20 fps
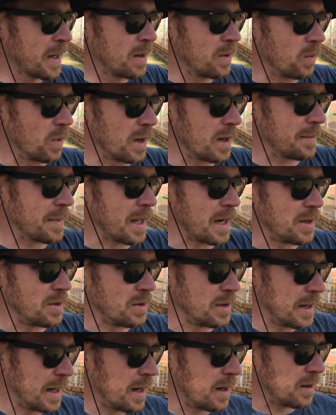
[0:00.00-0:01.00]
what I'm going to
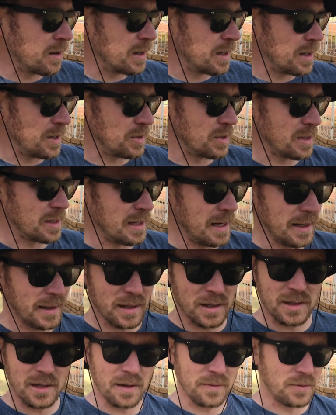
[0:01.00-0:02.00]
do now is just let the
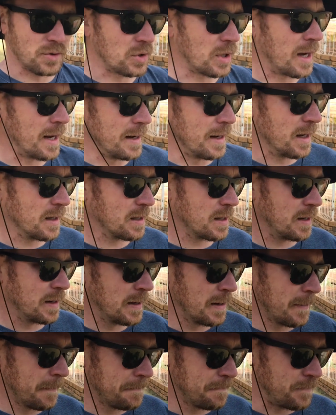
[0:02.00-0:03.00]
stuff dry out,
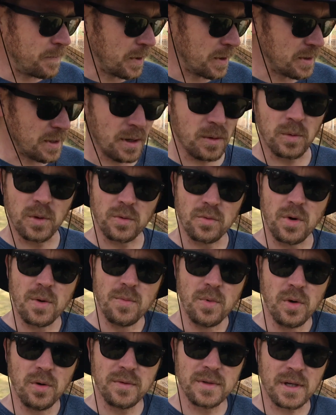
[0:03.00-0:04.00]
because that will
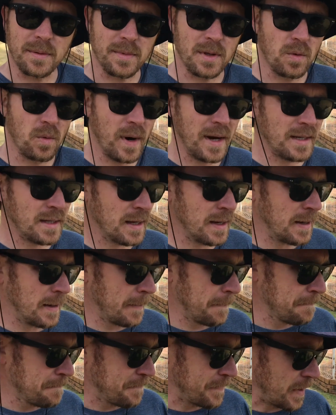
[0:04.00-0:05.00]
remove some of the weight,
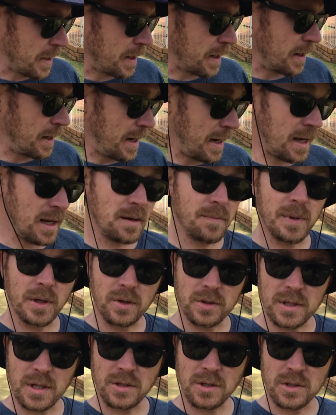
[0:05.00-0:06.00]
and
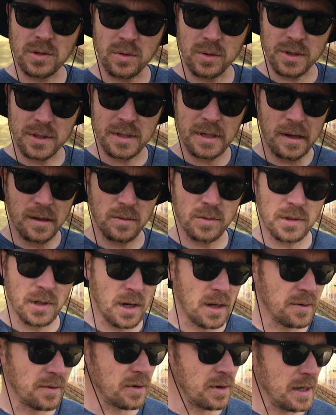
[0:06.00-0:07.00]
because as you saw just now there was a
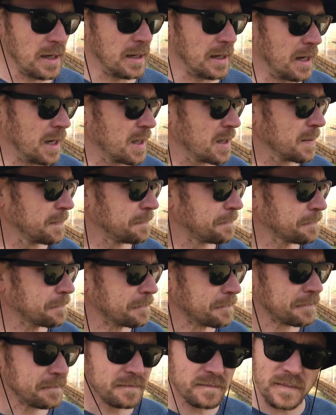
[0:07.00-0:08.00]
lot of green in it.
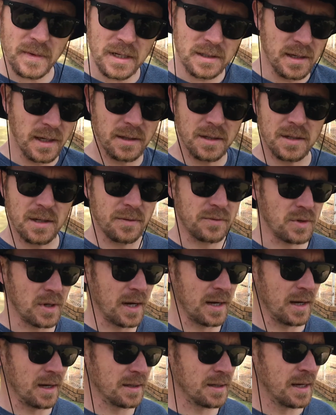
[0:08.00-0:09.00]
Let the stuff
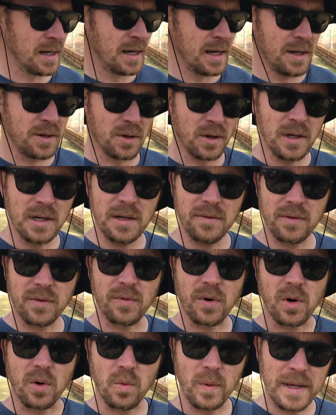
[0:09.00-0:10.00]
dry out. Don't leave it
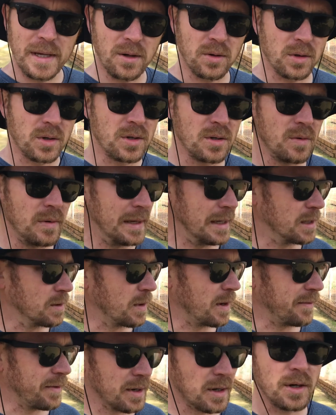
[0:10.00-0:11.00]
for a week or 2 weeks or
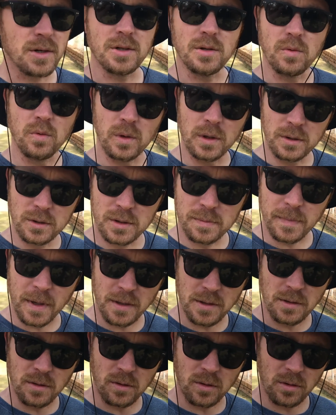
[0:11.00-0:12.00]
whatever, because you will smother
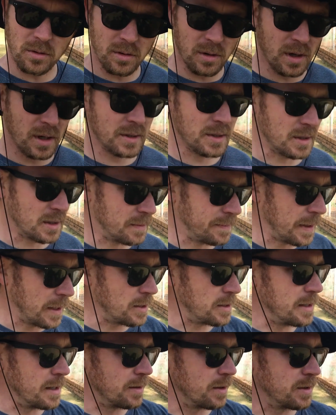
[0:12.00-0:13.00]
your grass,
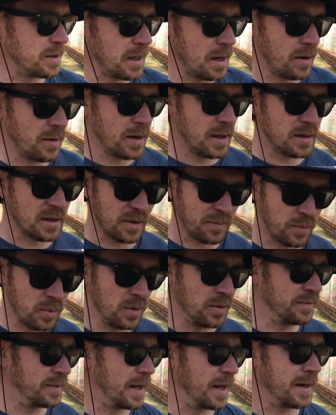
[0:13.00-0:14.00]
especially in those areas. I
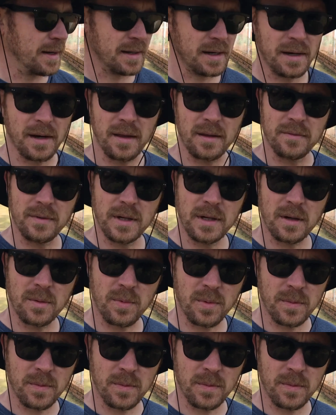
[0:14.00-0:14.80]
proved that in another video